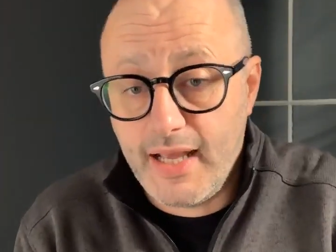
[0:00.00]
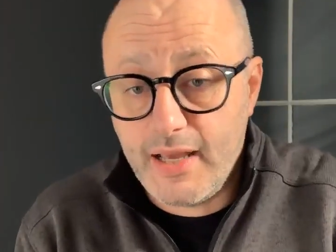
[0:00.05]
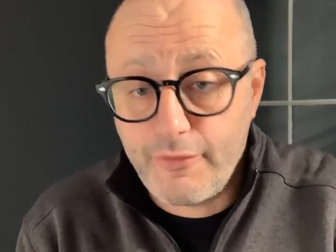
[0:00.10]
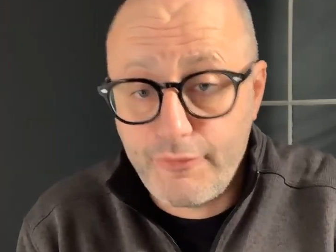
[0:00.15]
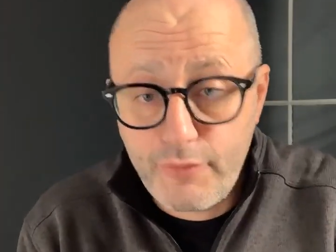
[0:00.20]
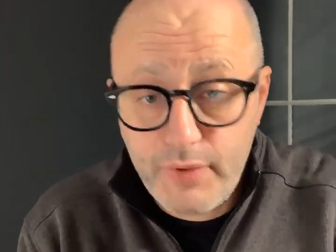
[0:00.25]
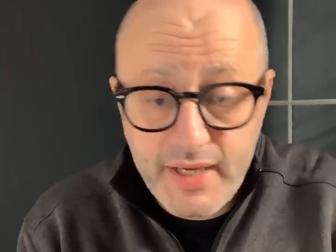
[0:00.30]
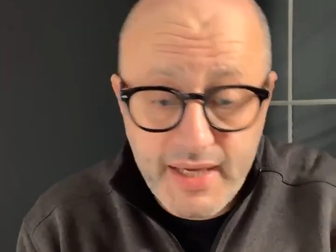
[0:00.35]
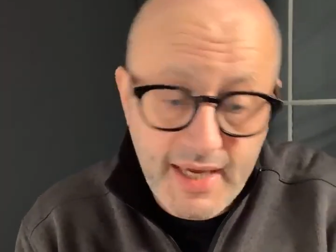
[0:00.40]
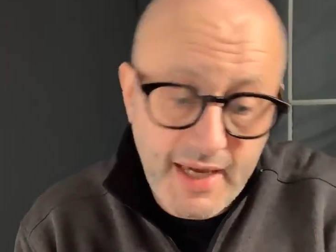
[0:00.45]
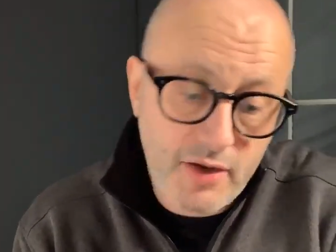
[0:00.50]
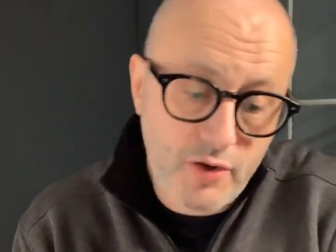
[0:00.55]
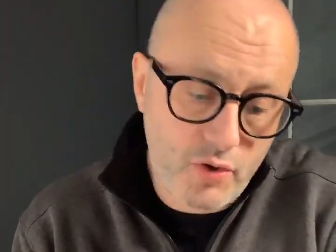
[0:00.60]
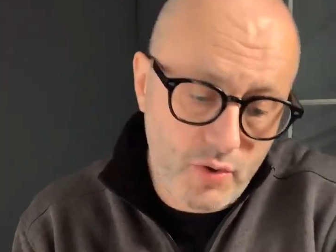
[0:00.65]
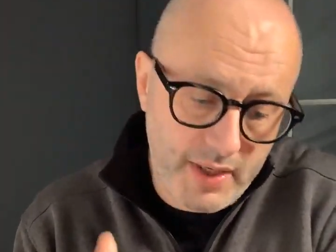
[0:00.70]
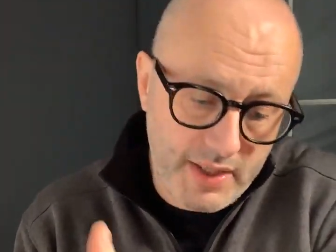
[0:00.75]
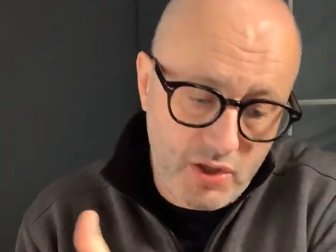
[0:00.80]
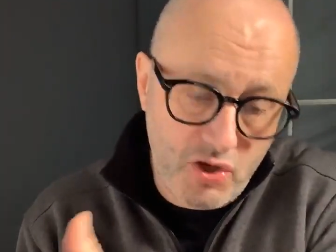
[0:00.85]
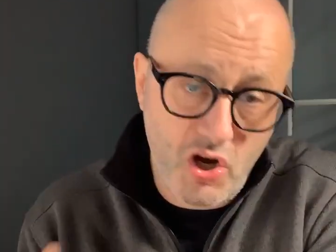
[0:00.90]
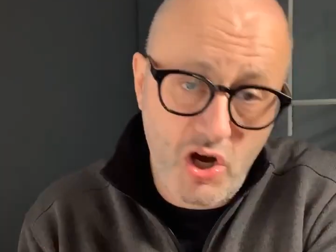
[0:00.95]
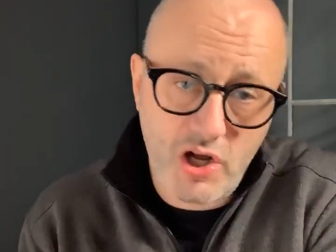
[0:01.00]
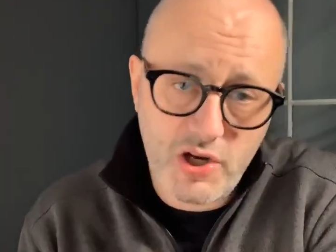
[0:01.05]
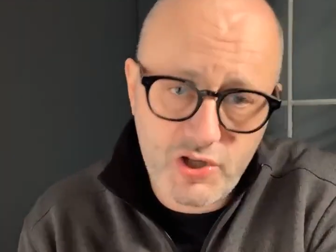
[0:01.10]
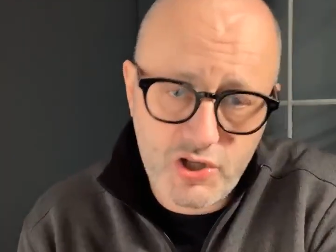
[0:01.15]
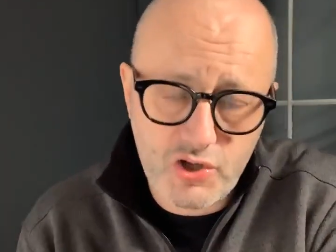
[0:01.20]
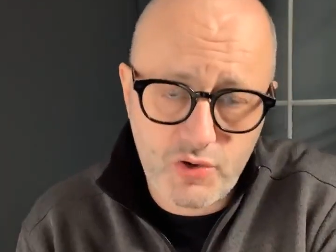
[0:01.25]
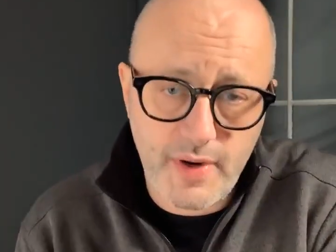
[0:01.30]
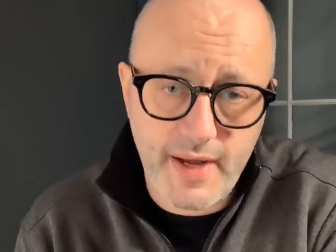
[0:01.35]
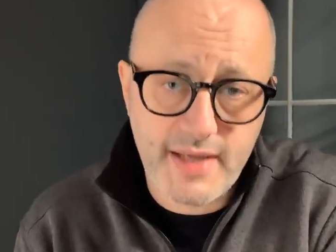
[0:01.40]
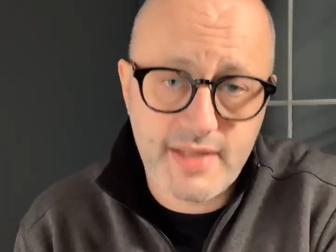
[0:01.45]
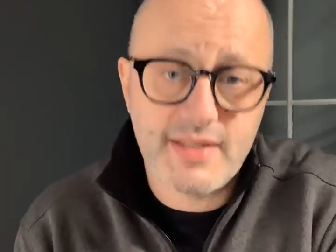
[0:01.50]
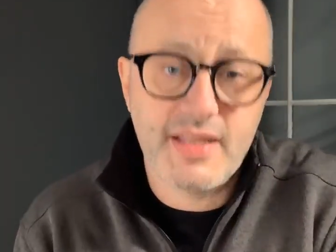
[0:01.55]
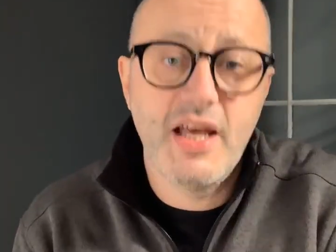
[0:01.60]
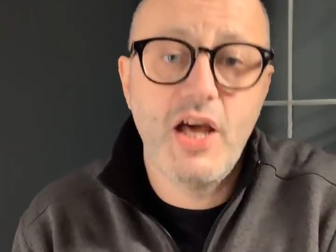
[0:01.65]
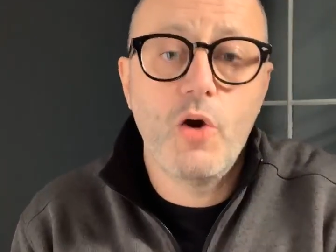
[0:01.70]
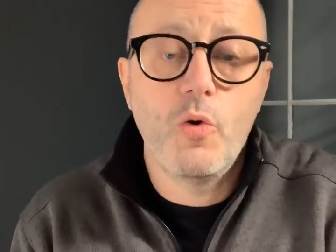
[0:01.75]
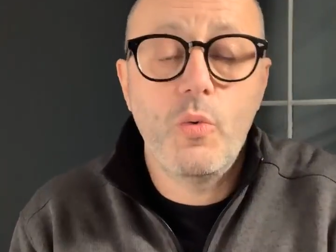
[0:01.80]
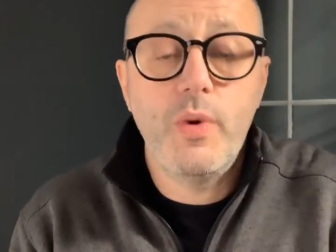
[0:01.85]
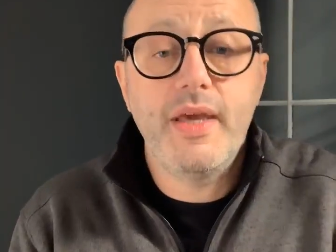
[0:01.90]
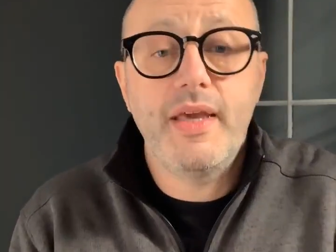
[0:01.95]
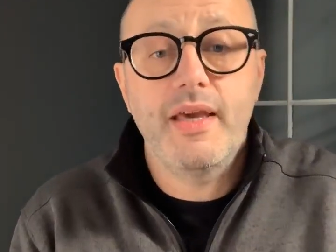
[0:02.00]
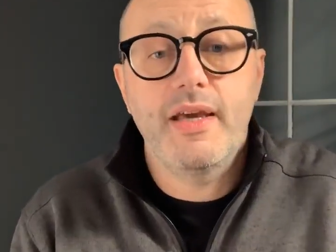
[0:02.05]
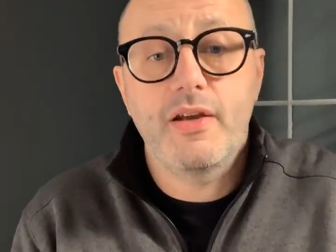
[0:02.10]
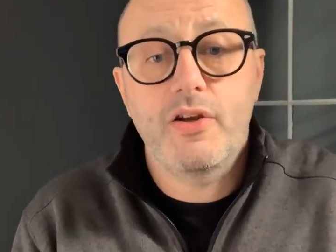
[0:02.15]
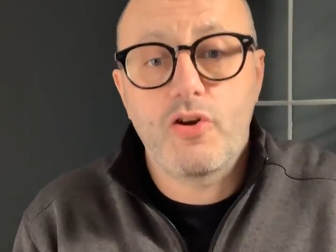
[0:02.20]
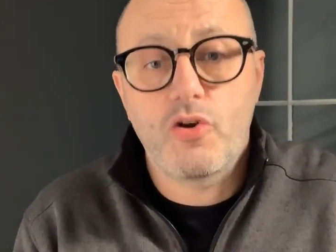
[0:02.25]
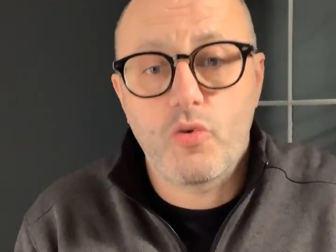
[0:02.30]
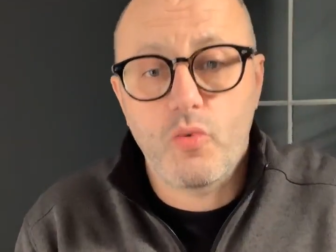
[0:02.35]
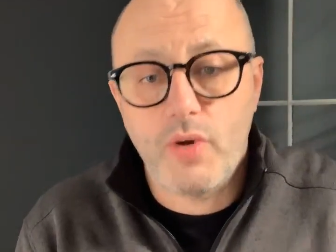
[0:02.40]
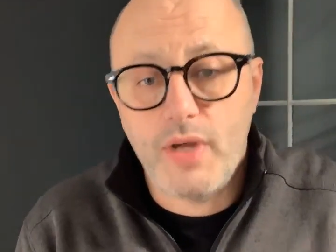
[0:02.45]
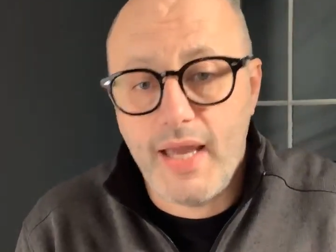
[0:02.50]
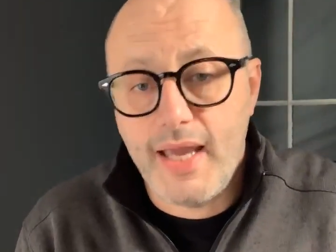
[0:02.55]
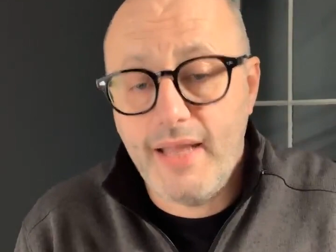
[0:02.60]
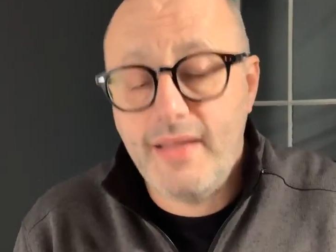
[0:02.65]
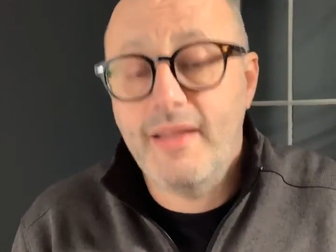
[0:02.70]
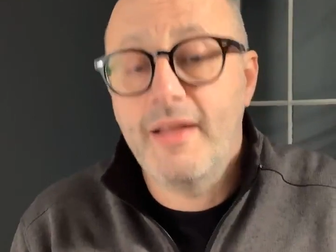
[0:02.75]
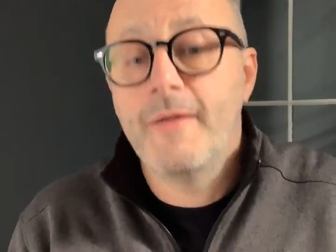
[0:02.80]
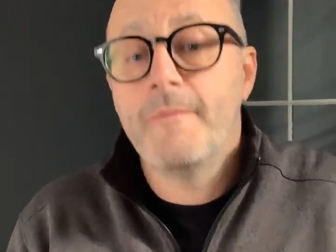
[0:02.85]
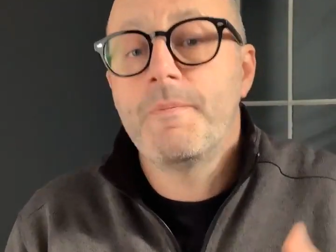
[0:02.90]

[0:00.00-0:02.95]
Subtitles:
If we can create contrast, we can create